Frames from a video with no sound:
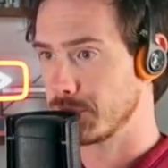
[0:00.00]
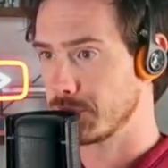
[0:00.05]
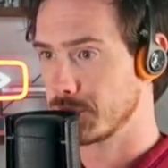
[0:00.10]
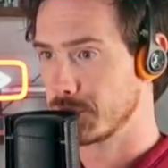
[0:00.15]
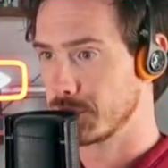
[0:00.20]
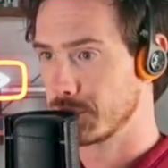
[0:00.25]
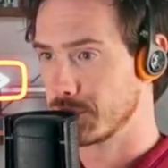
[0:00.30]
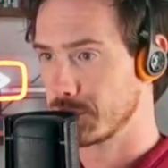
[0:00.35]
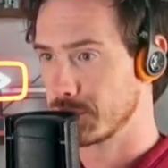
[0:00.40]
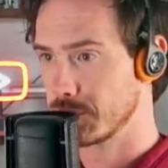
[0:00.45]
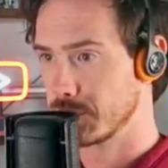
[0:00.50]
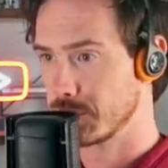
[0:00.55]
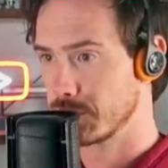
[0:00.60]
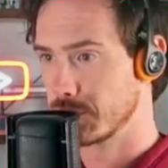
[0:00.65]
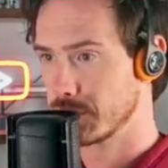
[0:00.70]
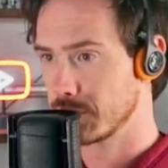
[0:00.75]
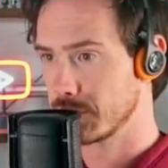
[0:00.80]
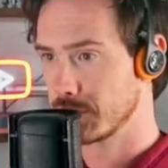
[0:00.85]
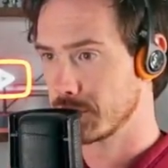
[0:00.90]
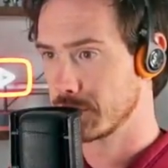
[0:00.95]

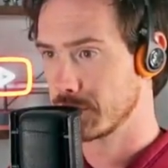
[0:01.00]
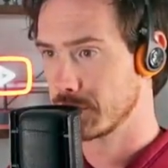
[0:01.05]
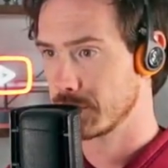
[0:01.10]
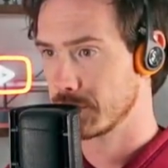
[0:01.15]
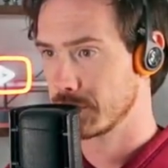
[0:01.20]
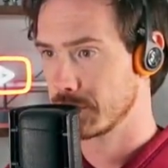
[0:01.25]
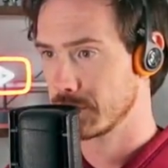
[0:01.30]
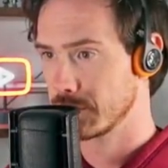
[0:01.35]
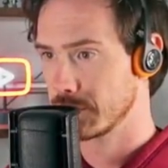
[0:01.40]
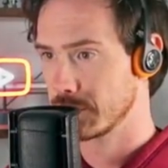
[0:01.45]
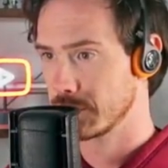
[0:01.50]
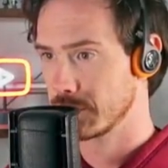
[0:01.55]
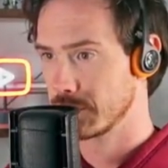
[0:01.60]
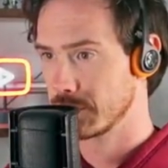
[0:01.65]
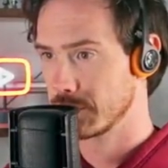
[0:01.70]
Nobody speaks.